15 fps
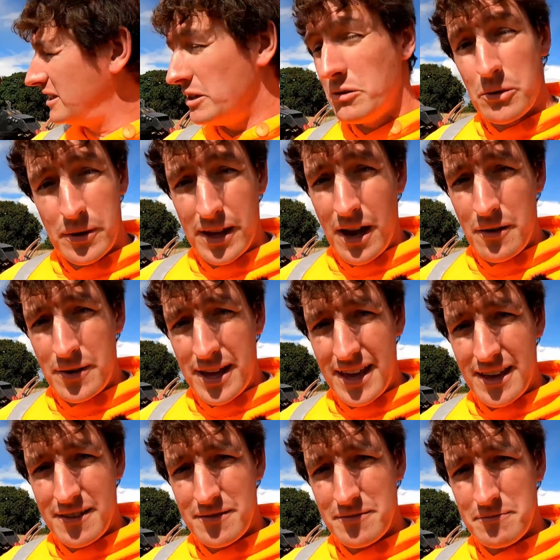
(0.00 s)
you already own
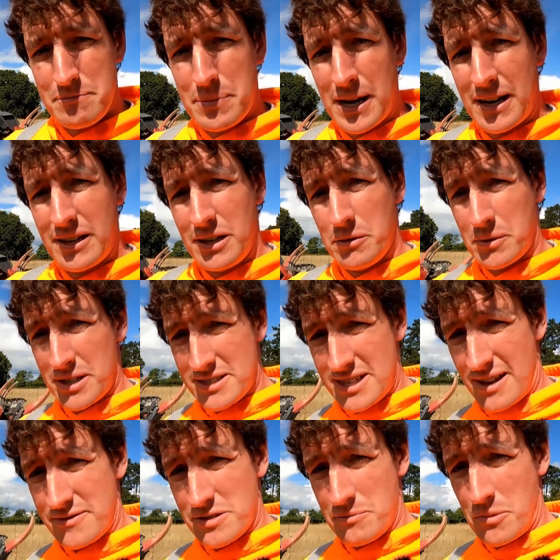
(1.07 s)
it, but you want to
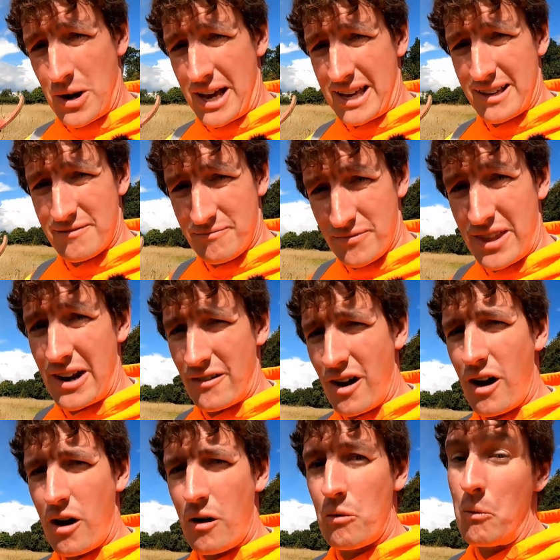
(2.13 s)
save some weight.
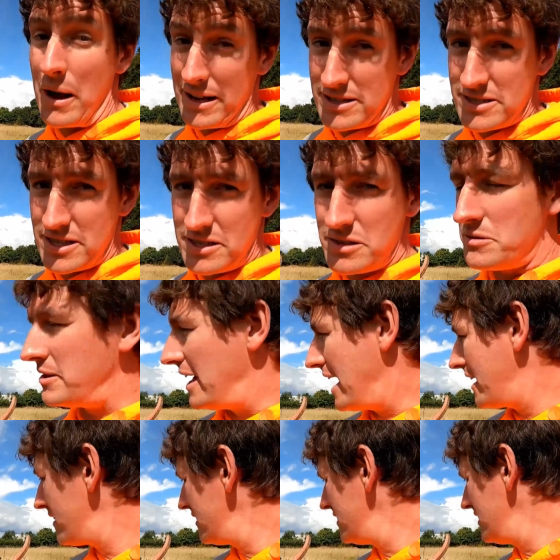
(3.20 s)
There are ways to do
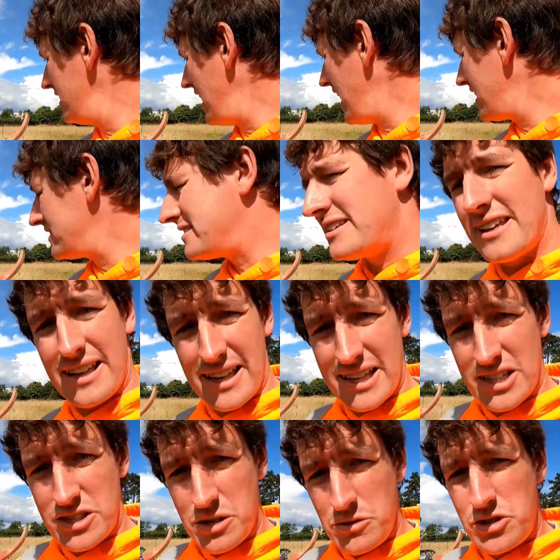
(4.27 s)
that, and
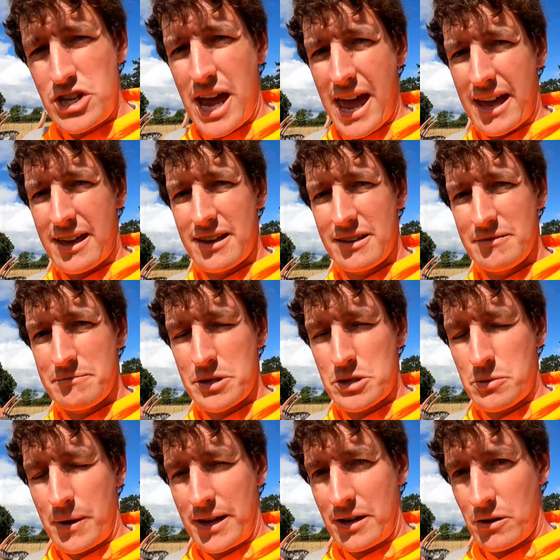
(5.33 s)
do check
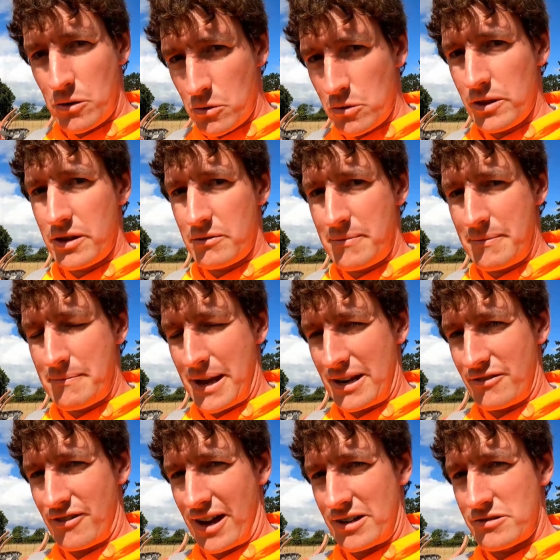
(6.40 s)
between all of the
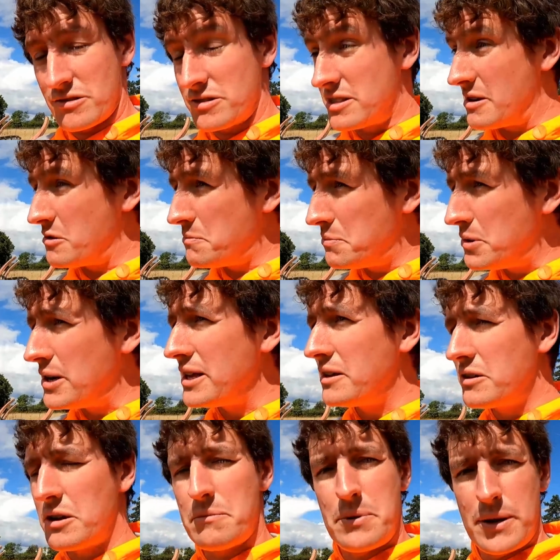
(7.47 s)
manufacturers. They're all pretty
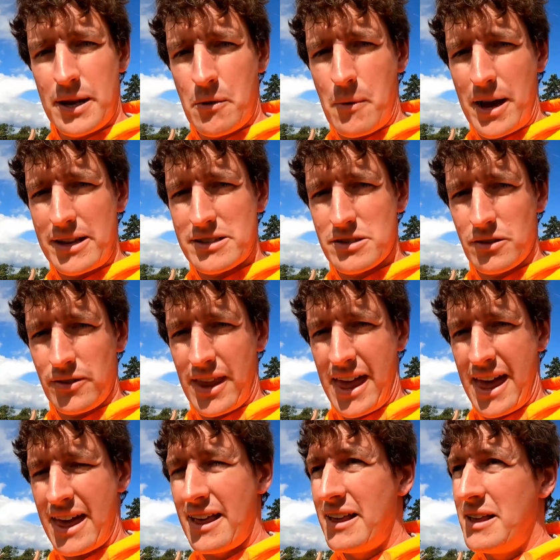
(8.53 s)
good at putting weights on
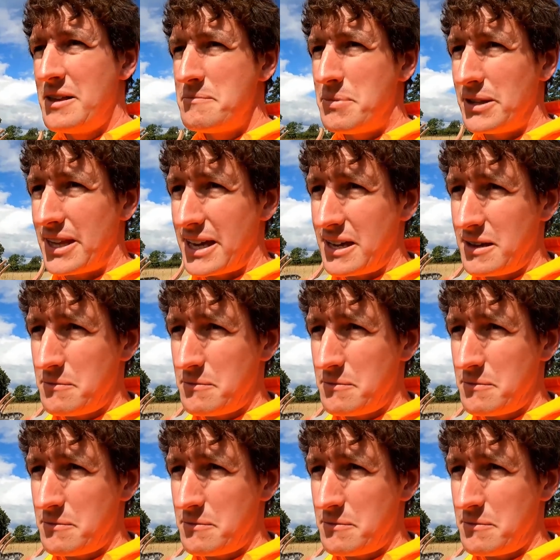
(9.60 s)
there, but